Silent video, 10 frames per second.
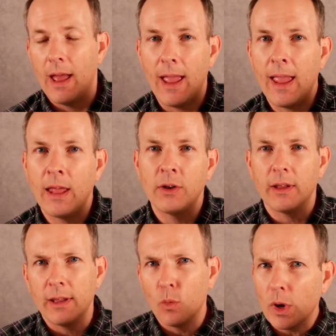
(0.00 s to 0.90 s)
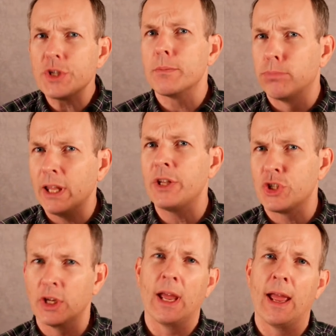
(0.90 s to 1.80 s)
And it was a
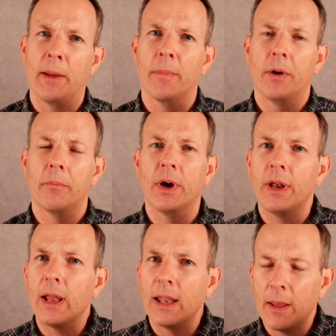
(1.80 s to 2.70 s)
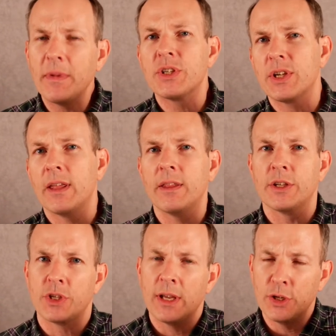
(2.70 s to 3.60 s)
blitz game, but let me say
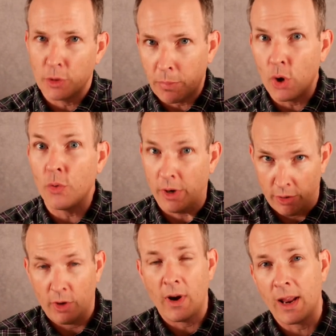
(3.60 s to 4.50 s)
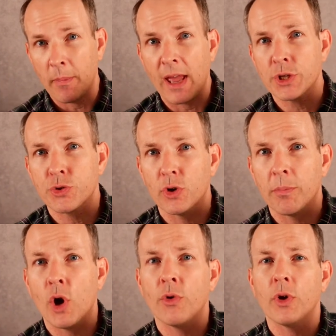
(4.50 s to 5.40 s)
this, his opponent, the Grandmaster
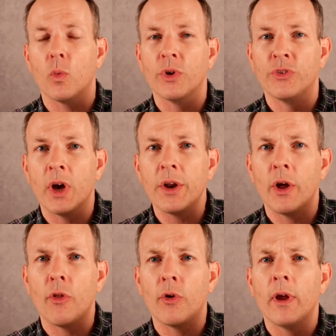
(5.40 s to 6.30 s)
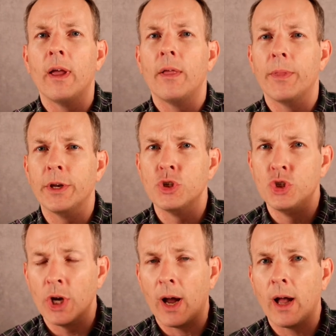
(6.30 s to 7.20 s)
opponent, was none other than
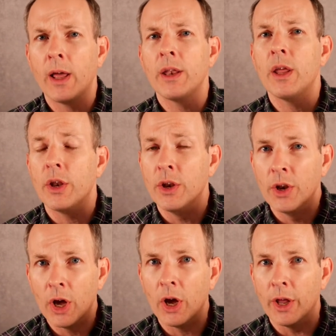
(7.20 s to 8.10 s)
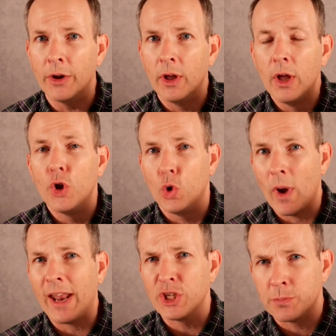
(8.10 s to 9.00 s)
John Nunn, who
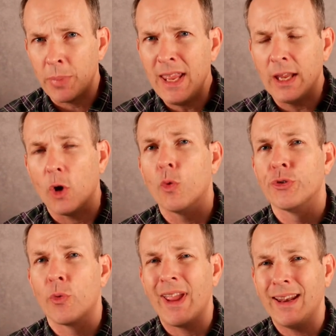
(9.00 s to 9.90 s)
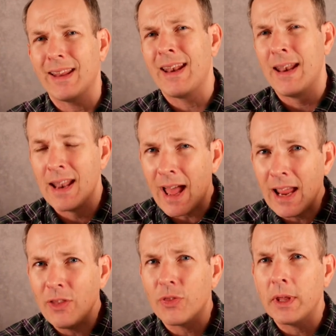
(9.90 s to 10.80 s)
at his peak was ranked
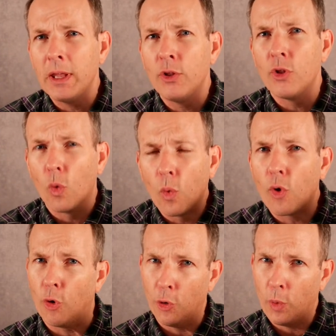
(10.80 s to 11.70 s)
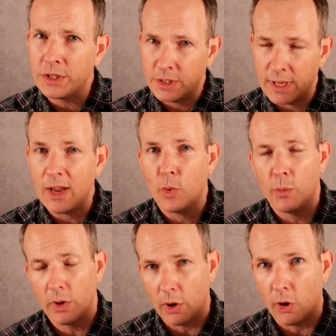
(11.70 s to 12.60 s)
ninth in the world, what today we
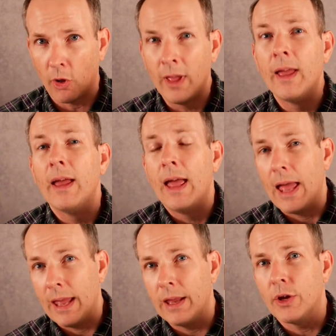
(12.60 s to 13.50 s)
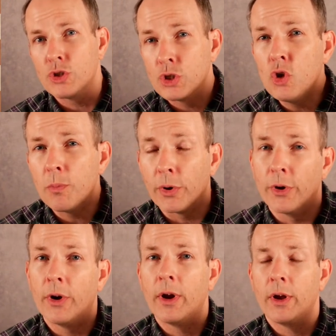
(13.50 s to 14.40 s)
would call a
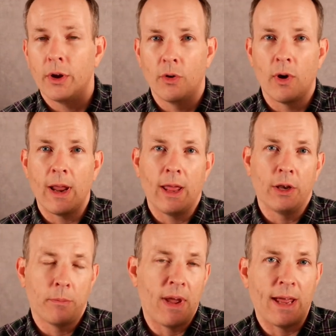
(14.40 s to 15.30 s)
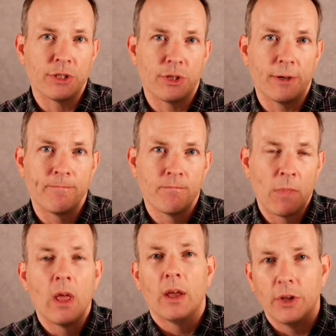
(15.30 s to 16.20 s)
super Grandmaster.
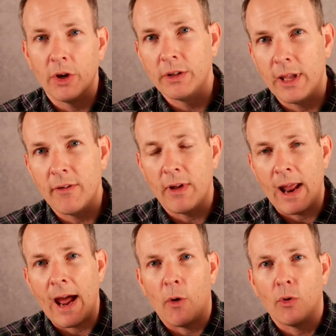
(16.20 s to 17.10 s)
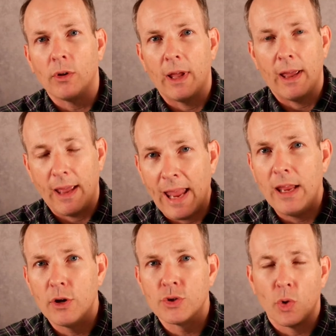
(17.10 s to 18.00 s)
Young David Howell,
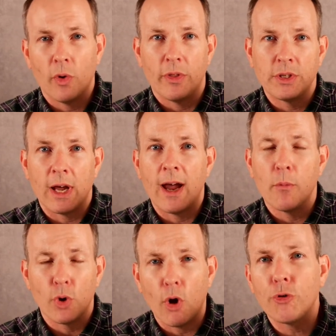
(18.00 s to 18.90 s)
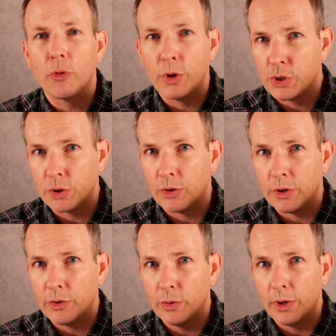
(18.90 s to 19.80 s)
eight years old at the time, would also mature
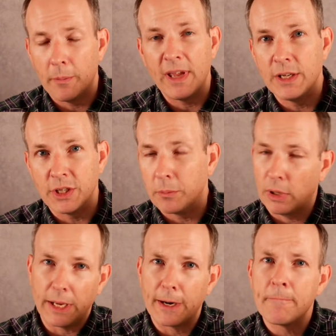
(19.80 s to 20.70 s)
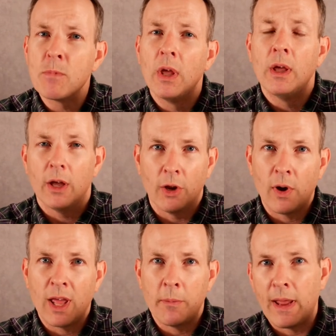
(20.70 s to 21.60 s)
into an amazing player, a
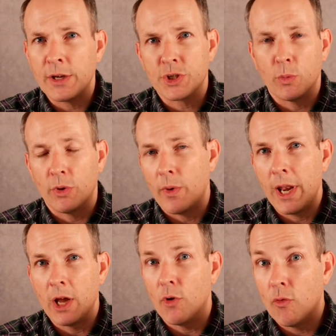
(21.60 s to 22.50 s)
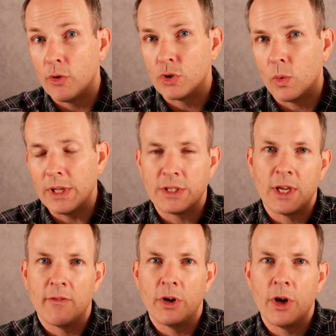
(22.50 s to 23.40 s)
Grandmaster with a rating of over
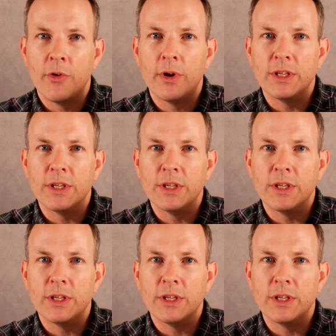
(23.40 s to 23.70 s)
twenty-seven hundred.